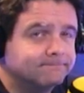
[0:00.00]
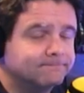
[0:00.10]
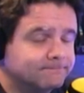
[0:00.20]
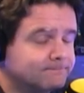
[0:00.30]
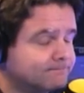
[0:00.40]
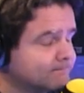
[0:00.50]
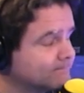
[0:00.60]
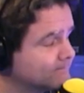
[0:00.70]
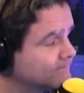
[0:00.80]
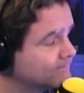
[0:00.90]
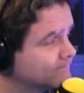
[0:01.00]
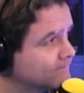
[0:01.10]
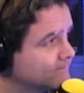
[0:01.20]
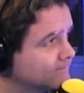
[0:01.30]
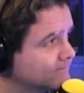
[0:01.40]

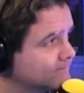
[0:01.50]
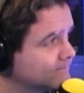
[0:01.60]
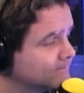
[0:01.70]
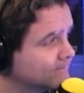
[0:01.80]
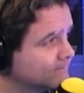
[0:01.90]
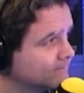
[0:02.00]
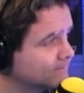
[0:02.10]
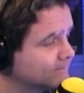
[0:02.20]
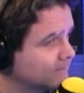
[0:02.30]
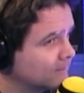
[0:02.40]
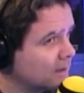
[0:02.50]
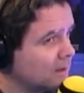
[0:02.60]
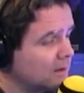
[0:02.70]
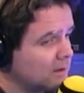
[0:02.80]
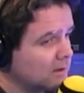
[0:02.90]

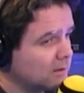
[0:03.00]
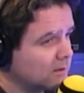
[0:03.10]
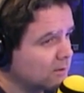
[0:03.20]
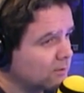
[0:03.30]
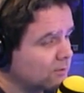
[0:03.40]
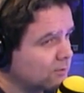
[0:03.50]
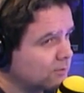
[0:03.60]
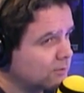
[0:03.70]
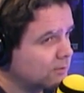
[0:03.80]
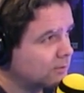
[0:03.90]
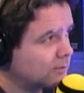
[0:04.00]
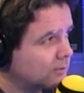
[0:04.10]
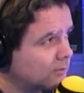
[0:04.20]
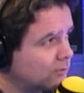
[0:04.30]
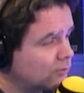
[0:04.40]

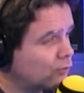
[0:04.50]
No words are spoken by the person on screen.